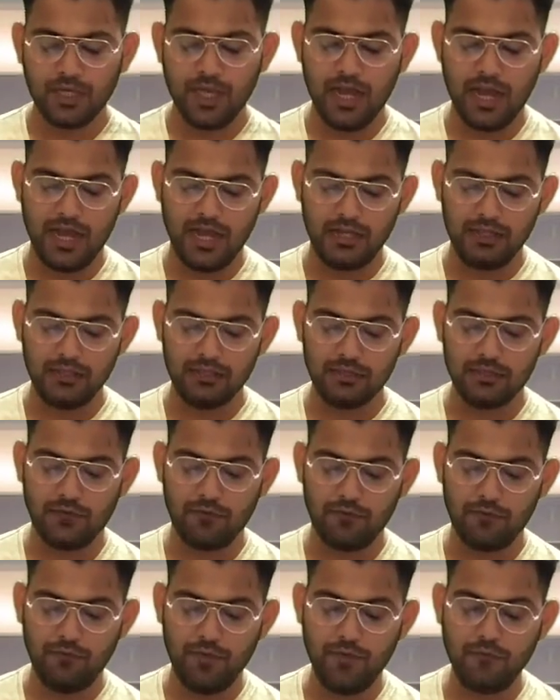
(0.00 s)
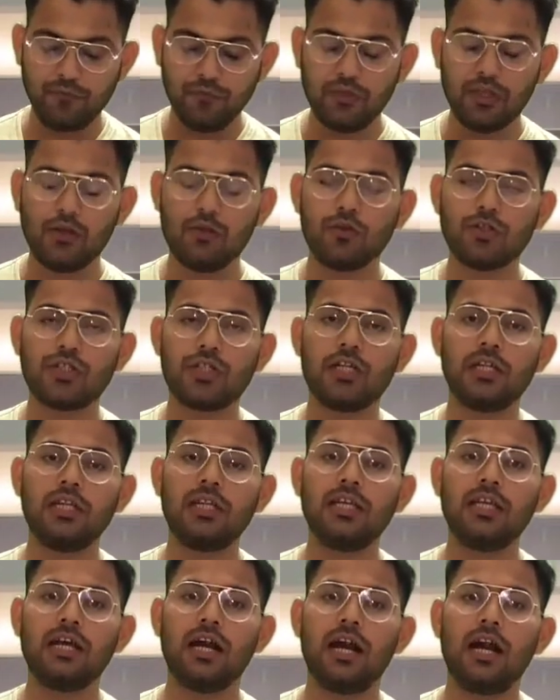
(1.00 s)
And the fifth question
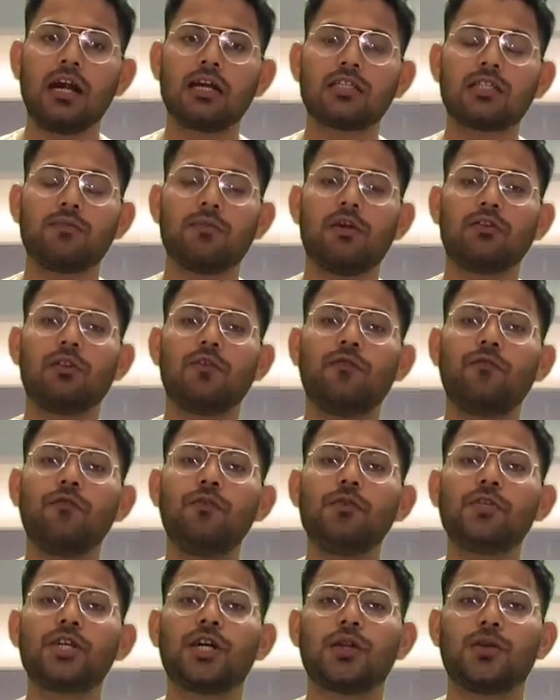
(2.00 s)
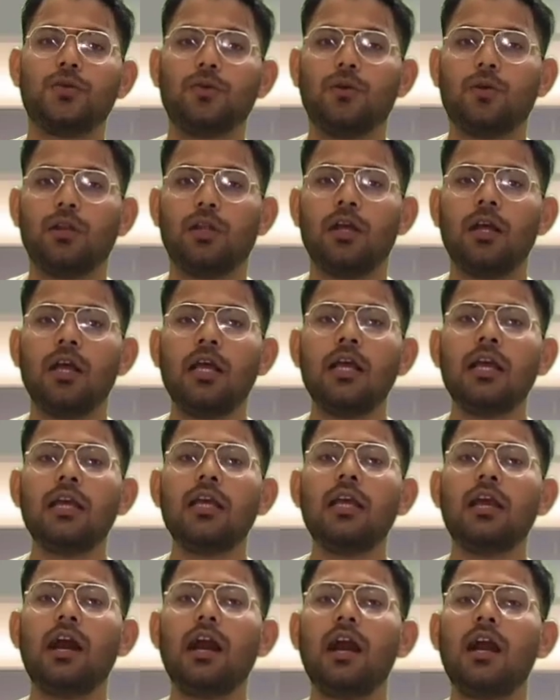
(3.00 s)
he asks about the future goal.
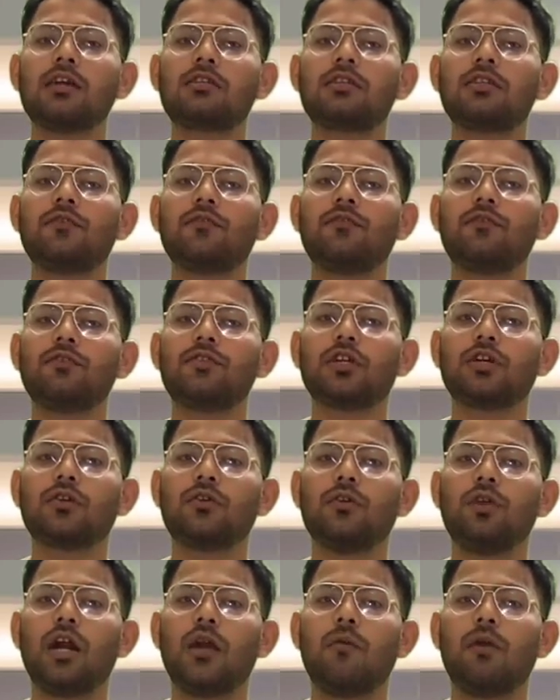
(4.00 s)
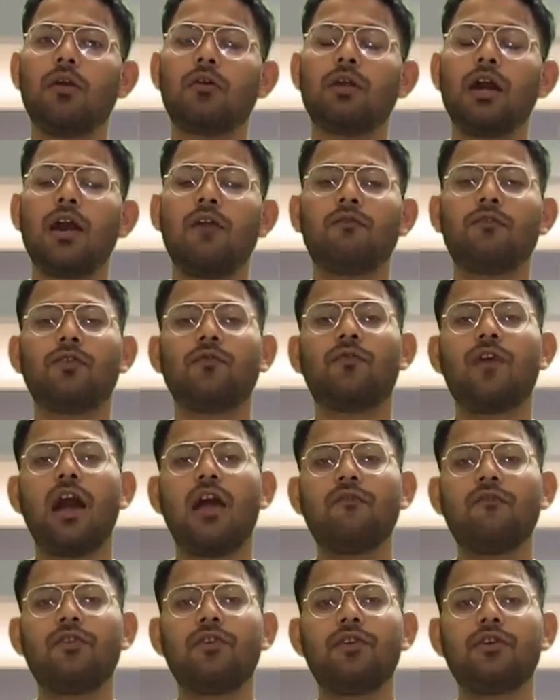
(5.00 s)
He asks in the future goal about after
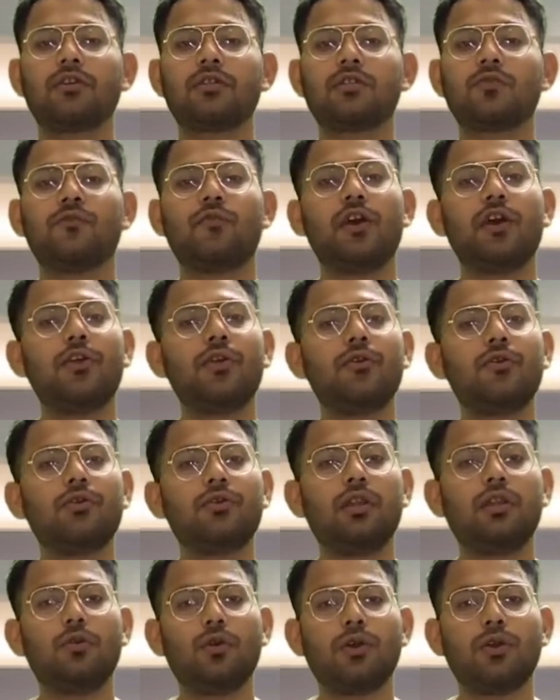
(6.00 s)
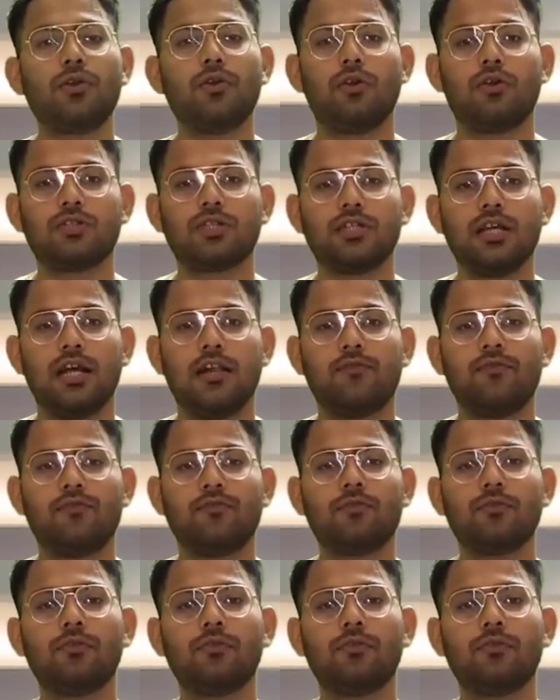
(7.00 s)
5 years where you look yourself.